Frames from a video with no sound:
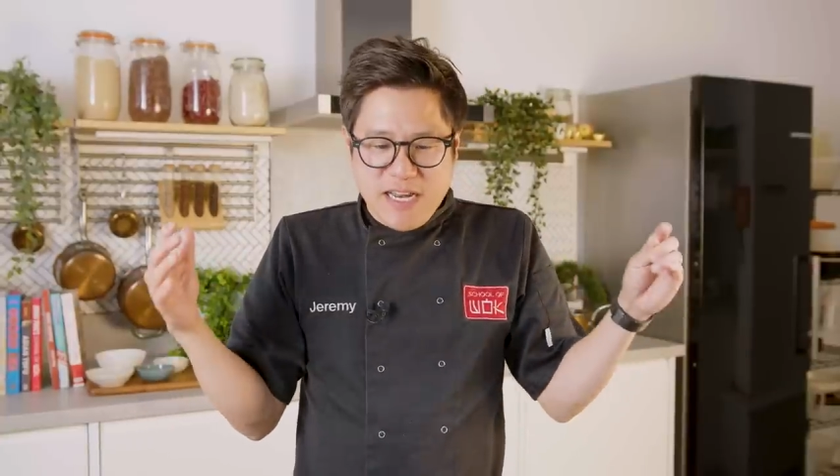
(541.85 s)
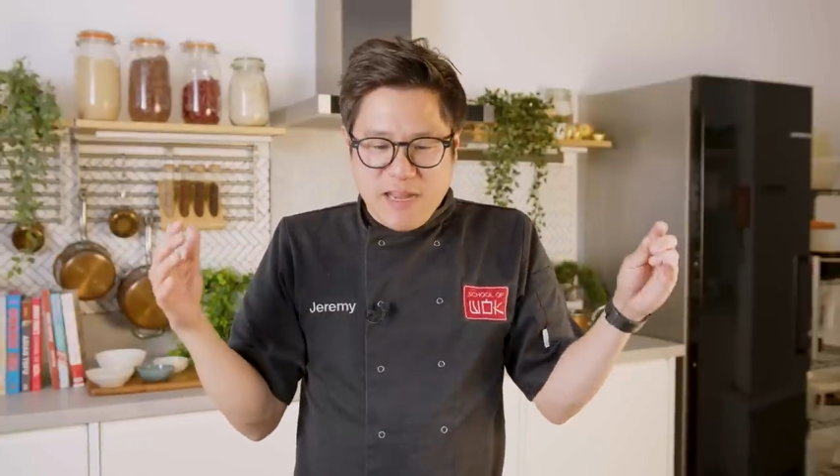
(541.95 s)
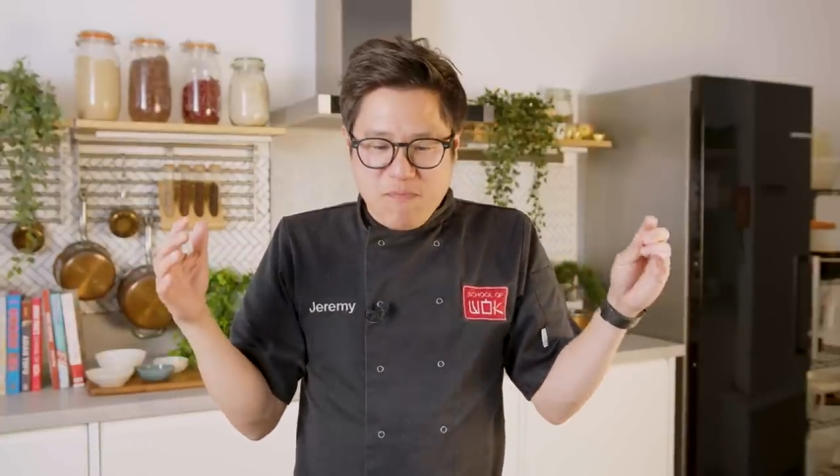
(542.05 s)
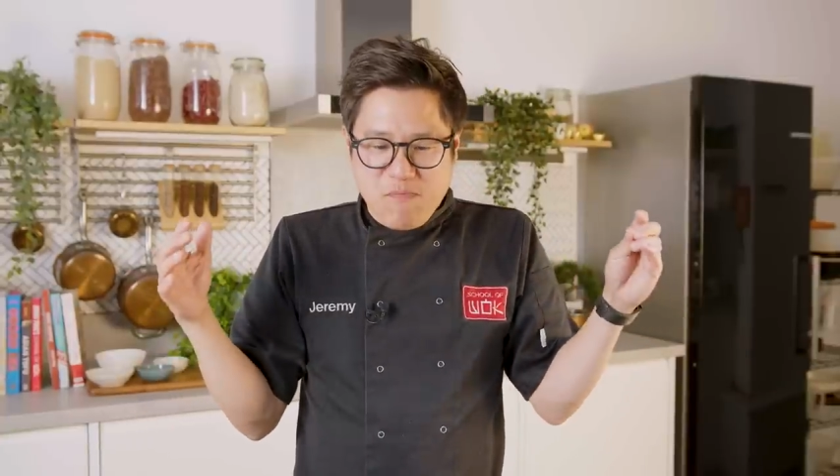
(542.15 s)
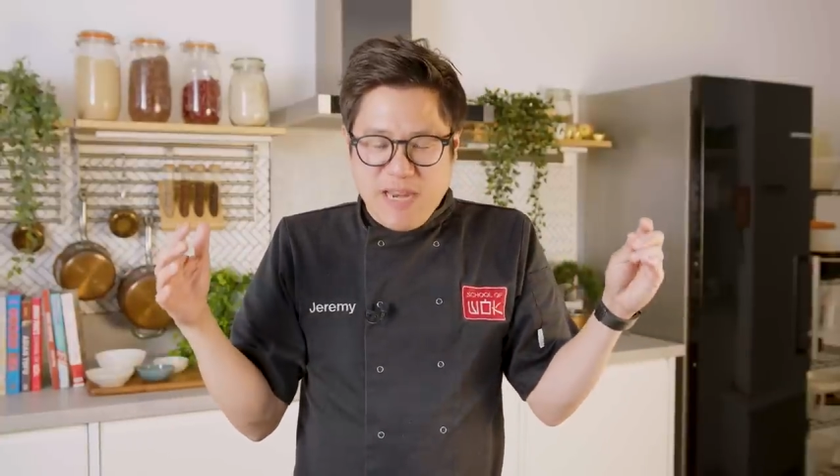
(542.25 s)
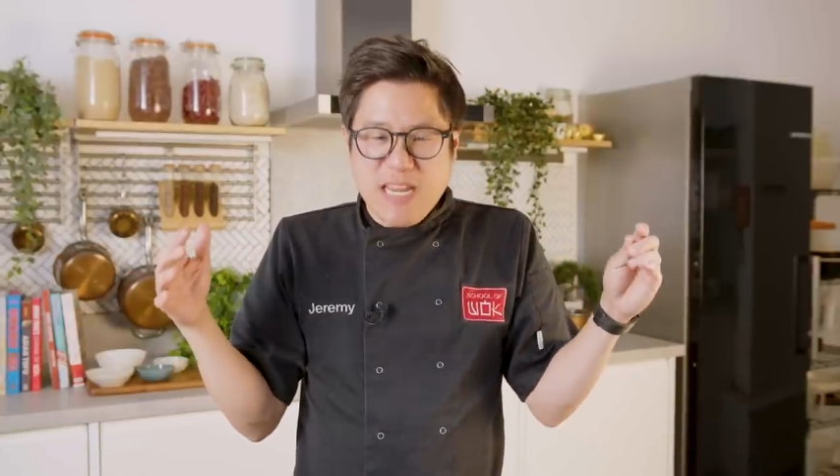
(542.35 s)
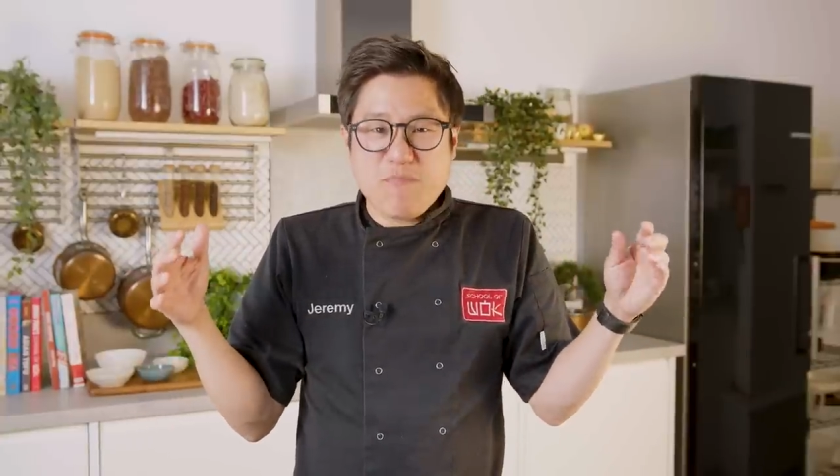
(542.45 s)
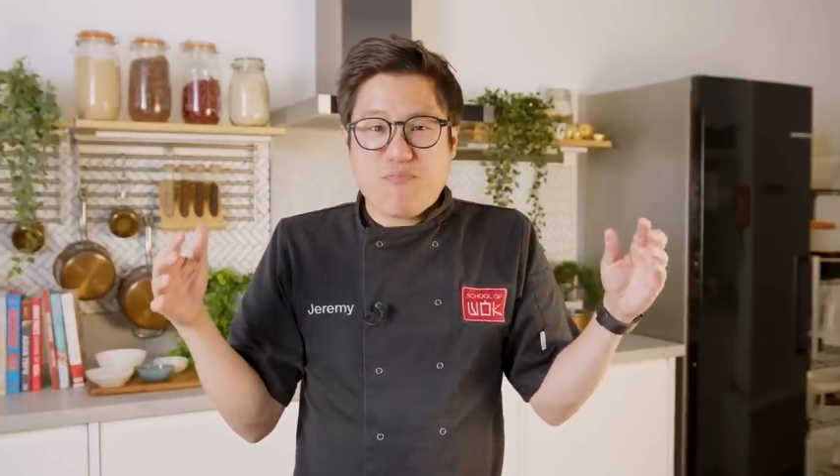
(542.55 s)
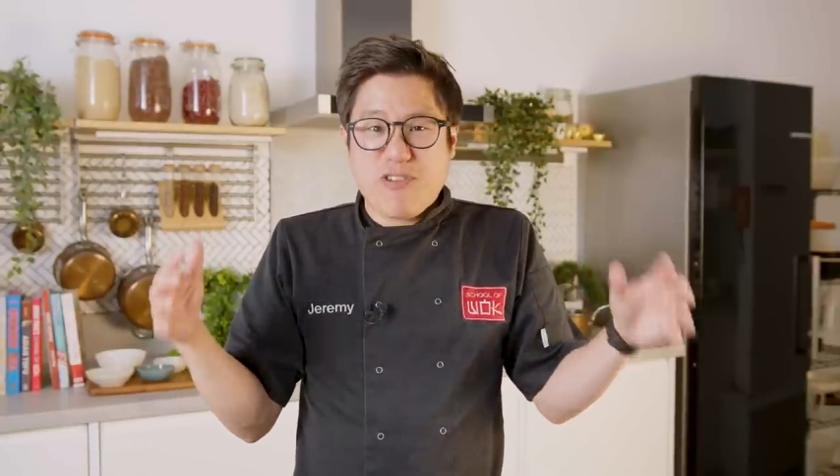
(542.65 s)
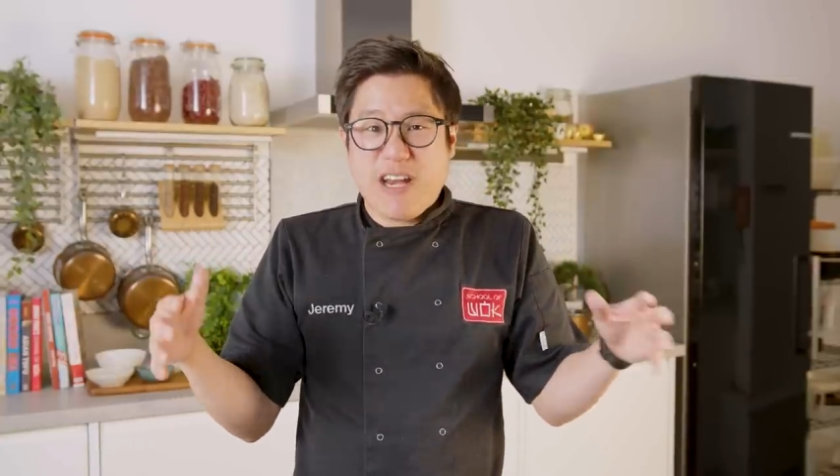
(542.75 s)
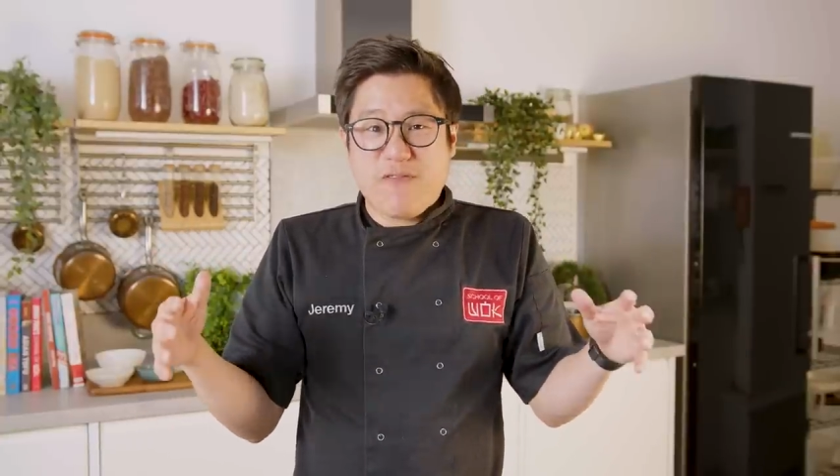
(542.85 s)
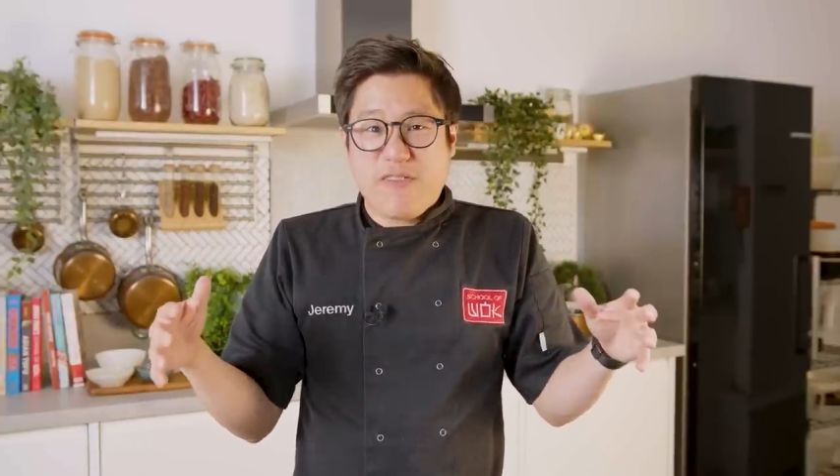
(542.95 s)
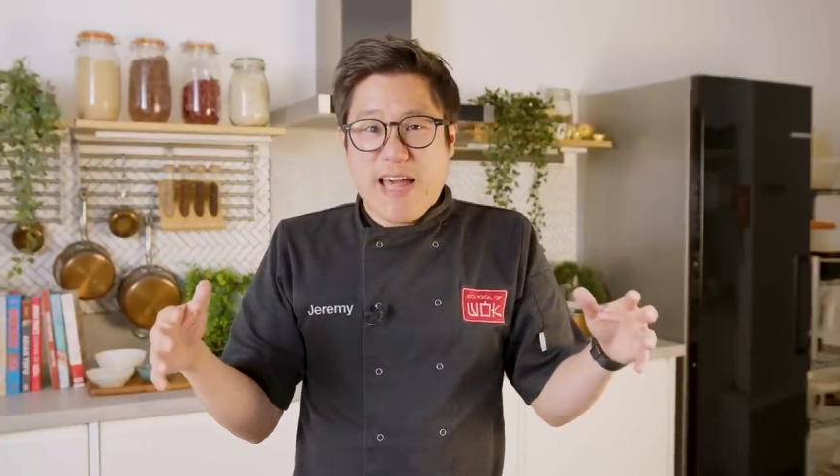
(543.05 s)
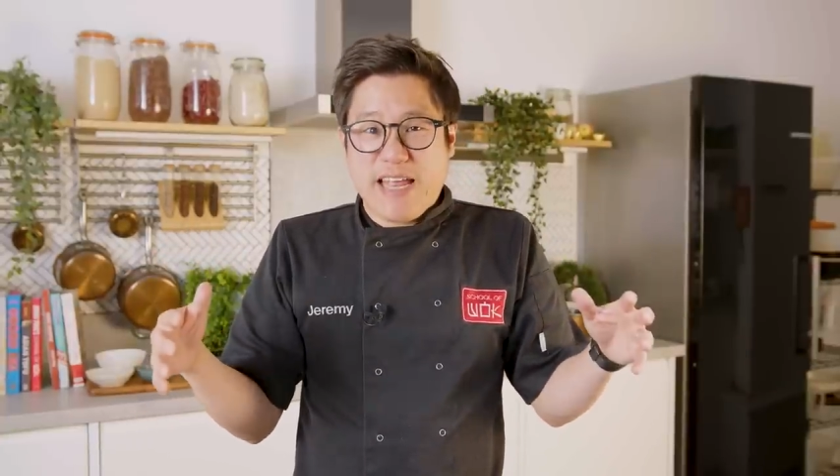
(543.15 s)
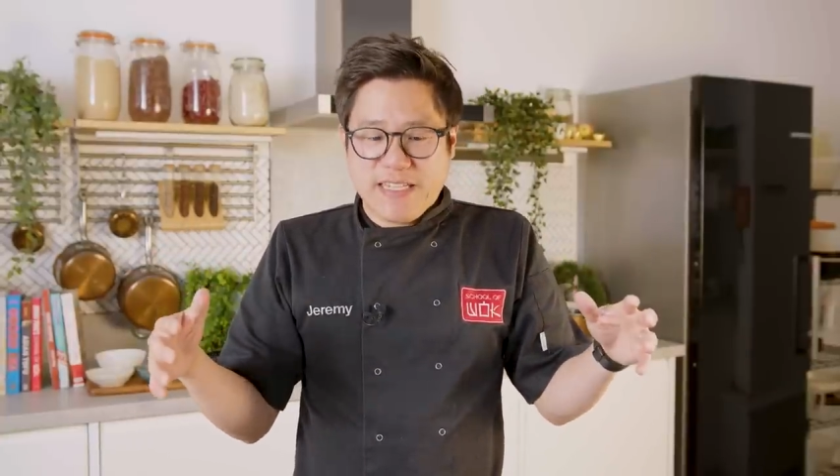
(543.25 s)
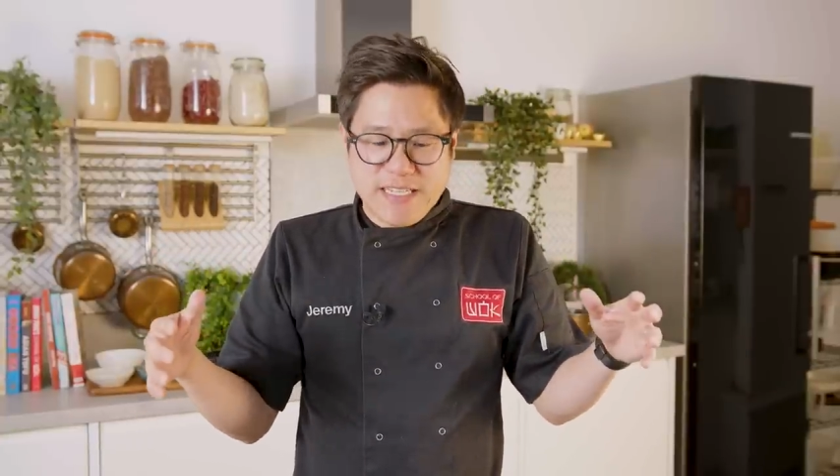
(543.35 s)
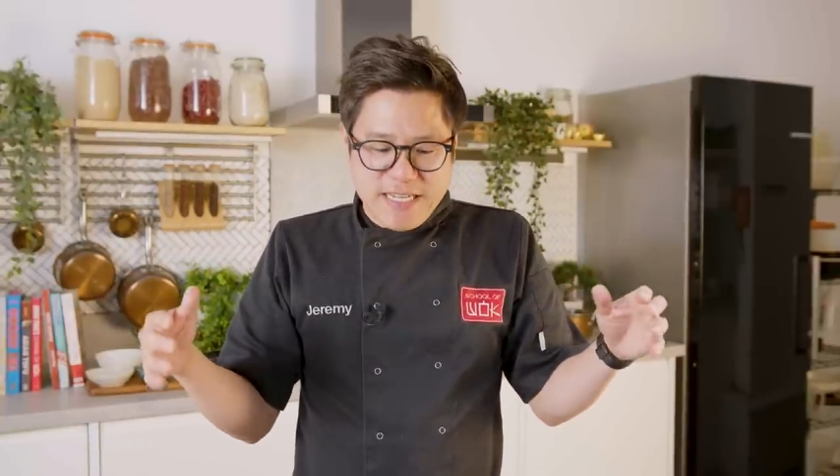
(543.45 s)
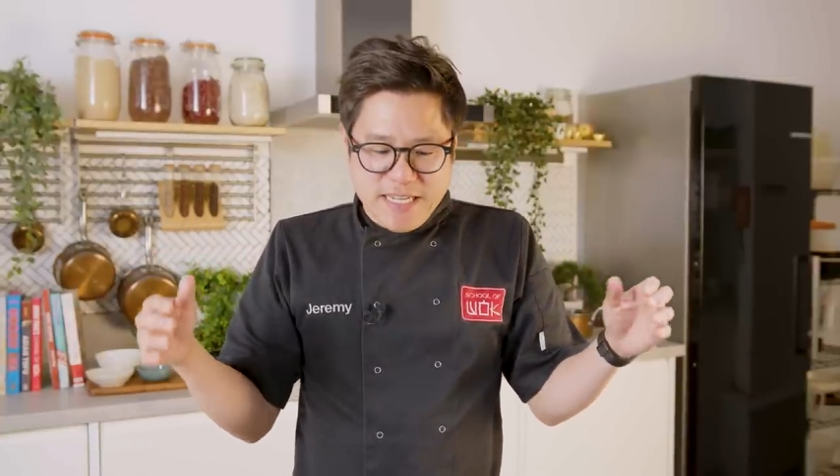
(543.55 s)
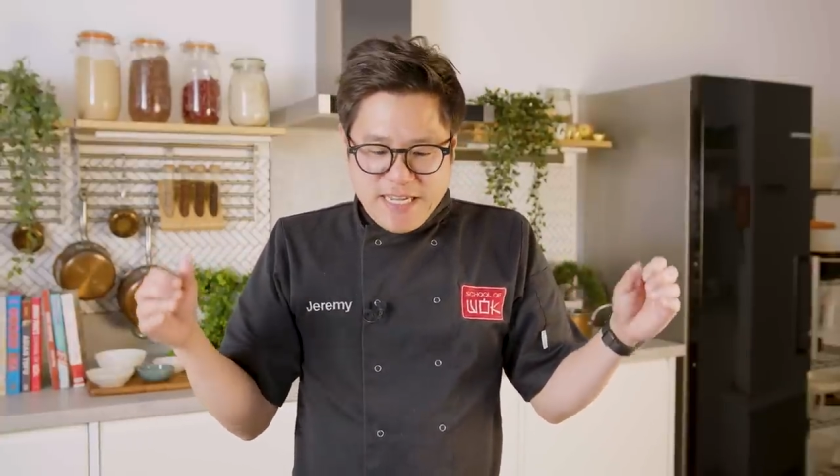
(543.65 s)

like mini bread vans